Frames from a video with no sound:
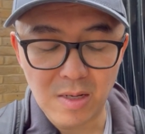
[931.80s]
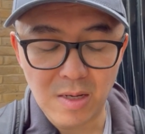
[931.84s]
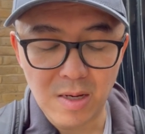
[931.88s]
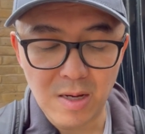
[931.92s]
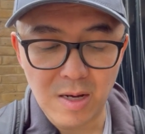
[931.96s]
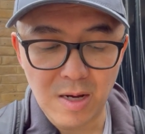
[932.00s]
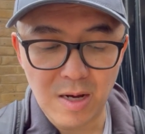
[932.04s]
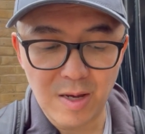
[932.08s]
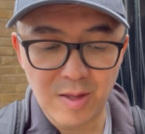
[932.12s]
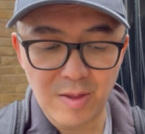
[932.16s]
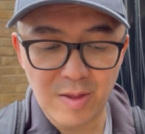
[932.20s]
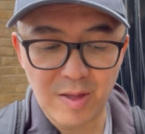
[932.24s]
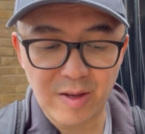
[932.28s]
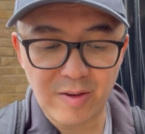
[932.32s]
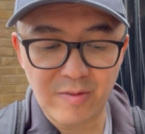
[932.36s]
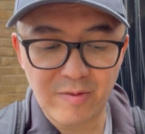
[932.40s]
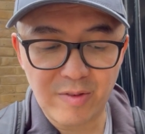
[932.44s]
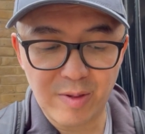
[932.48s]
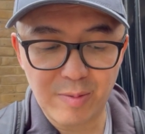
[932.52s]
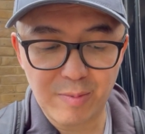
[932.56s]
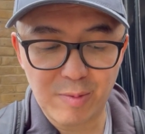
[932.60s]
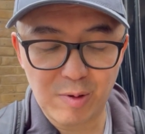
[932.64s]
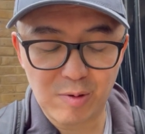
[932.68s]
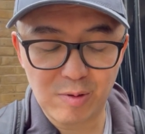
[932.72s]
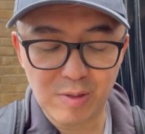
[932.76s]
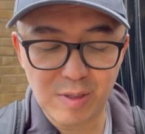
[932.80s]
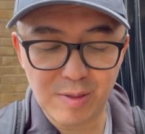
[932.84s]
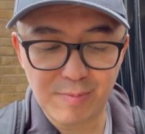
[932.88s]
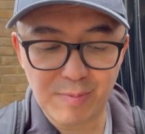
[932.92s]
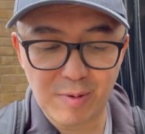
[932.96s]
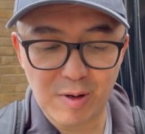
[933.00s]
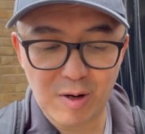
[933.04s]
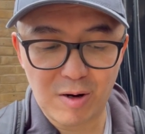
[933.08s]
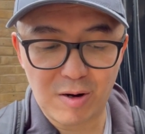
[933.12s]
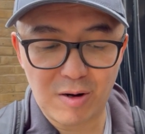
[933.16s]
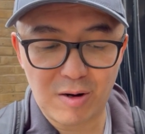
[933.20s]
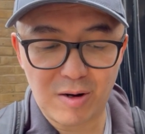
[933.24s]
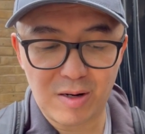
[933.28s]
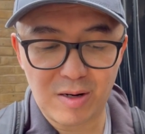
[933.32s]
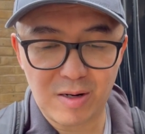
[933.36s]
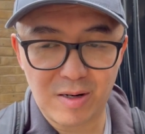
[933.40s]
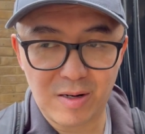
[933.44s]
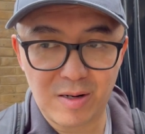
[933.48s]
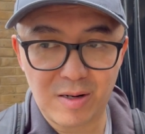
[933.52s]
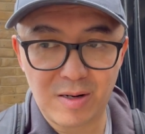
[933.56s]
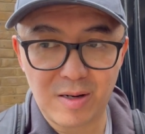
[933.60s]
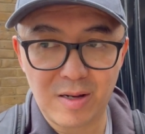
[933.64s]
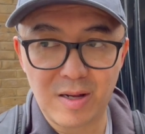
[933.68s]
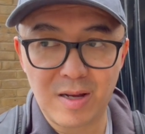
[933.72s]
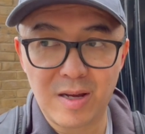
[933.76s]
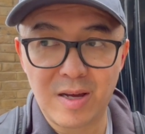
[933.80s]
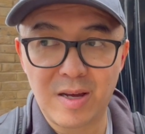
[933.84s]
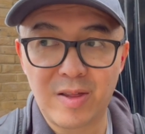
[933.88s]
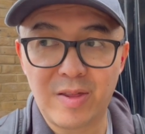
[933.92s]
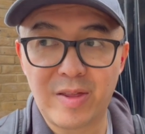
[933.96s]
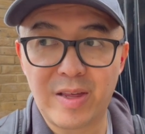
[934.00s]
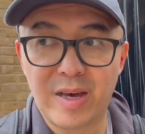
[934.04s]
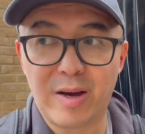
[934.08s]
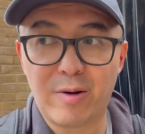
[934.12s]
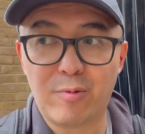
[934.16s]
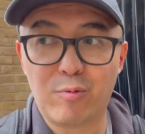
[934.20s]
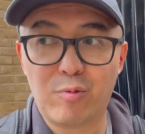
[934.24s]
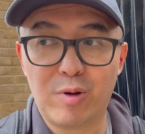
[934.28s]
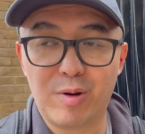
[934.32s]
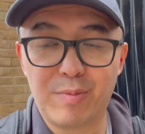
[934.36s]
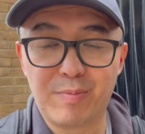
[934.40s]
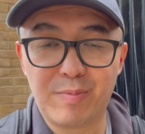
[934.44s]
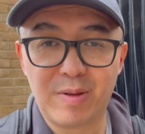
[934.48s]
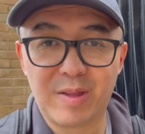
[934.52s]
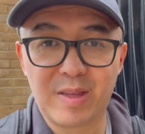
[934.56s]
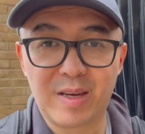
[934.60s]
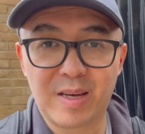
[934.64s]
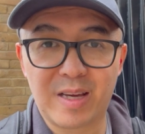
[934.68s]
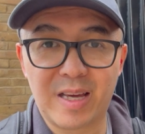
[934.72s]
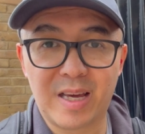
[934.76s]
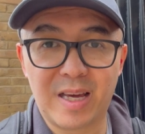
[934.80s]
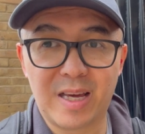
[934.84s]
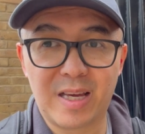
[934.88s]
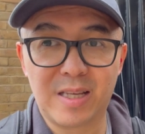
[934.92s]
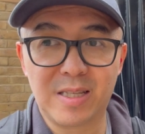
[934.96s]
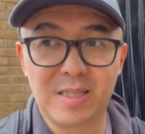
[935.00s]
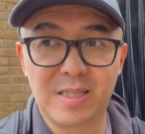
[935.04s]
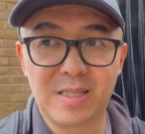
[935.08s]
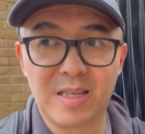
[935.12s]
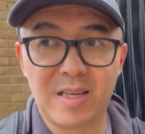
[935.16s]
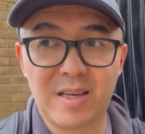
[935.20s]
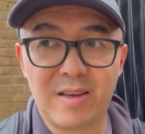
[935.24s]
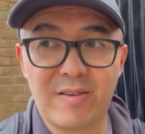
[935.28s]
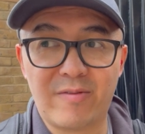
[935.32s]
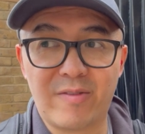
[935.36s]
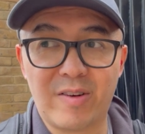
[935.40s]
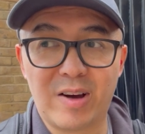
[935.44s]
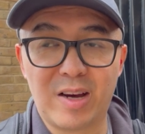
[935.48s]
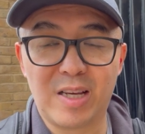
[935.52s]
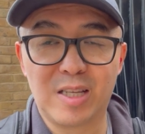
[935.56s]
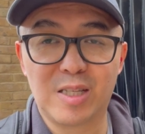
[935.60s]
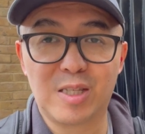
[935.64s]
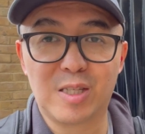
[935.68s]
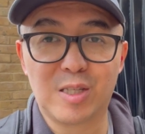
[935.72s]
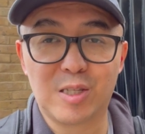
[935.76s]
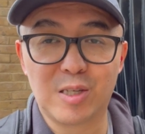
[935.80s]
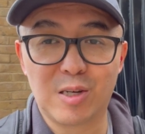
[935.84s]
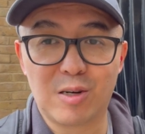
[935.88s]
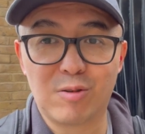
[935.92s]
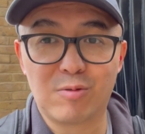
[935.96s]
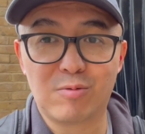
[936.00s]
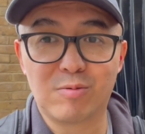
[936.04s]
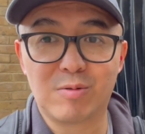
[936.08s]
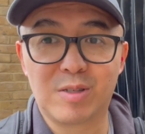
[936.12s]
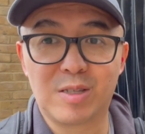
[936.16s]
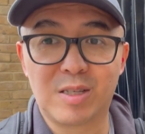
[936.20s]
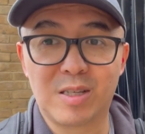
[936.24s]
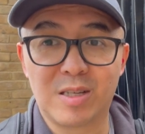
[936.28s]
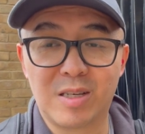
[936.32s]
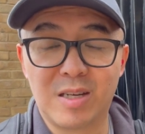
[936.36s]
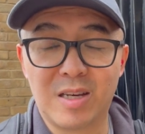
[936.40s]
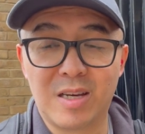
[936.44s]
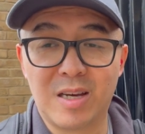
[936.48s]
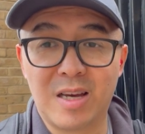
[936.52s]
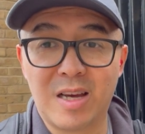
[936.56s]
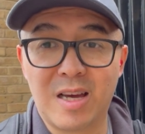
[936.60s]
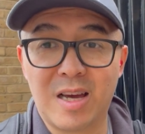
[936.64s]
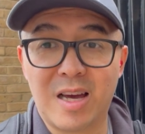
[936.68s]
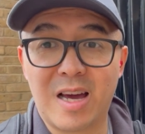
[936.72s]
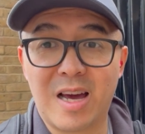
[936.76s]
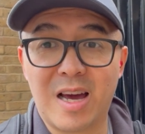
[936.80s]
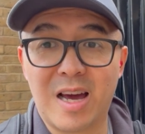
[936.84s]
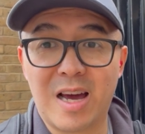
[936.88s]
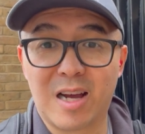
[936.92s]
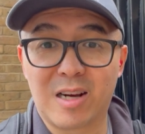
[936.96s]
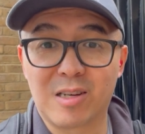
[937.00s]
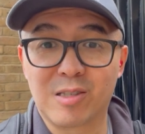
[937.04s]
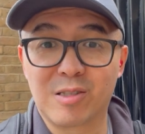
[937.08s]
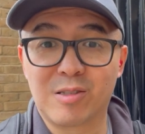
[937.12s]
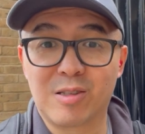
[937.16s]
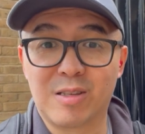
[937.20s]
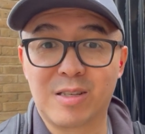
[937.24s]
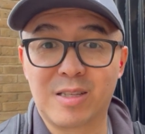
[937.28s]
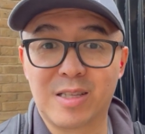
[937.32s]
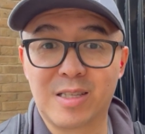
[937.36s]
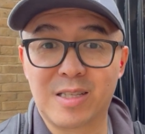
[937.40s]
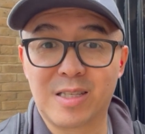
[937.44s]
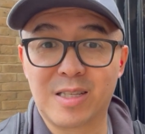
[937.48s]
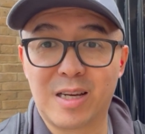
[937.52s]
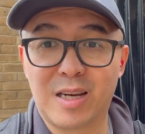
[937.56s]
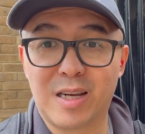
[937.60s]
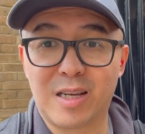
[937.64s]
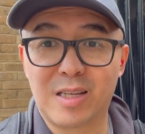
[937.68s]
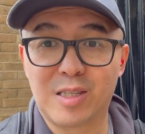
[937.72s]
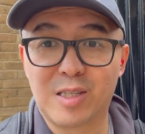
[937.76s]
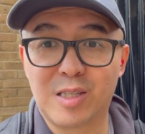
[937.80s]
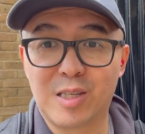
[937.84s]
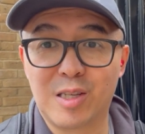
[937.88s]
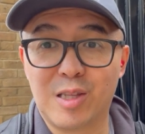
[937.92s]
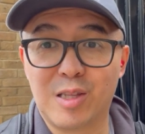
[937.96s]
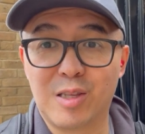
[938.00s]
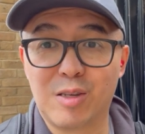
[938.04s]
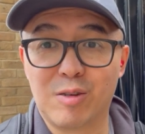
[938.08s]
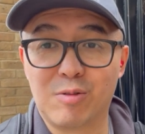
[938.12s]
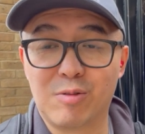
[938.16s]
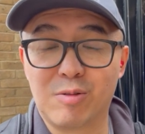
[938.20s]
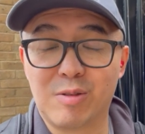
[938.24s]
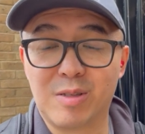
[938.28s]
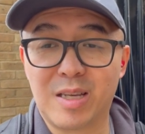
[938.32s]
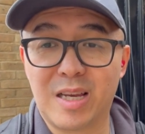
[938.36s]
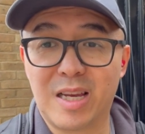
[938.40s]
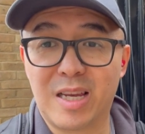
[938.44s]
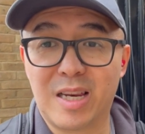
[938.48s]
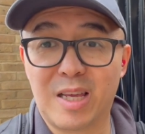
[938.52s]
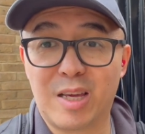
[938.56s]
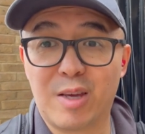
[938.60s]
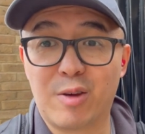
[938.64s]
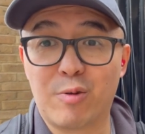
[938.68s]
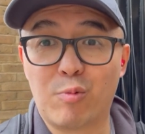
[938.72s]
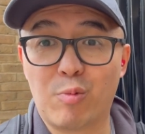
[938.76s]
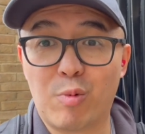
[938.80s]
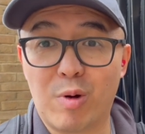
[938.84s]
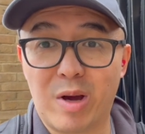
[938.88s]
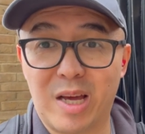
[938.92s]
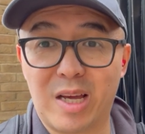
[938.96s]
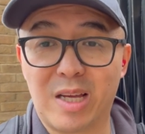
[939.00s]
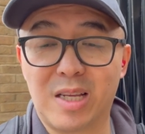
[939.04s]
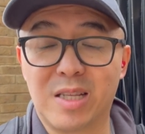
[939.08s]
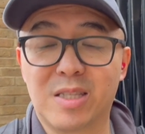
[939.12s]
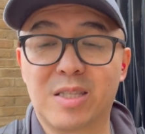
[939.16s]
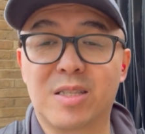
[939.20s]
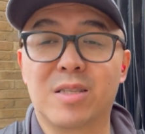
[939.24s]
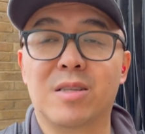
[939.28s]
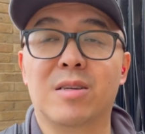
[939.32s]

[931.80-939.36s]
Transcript: I think for the most part that would be the case if I don't actually decide to lose any weight.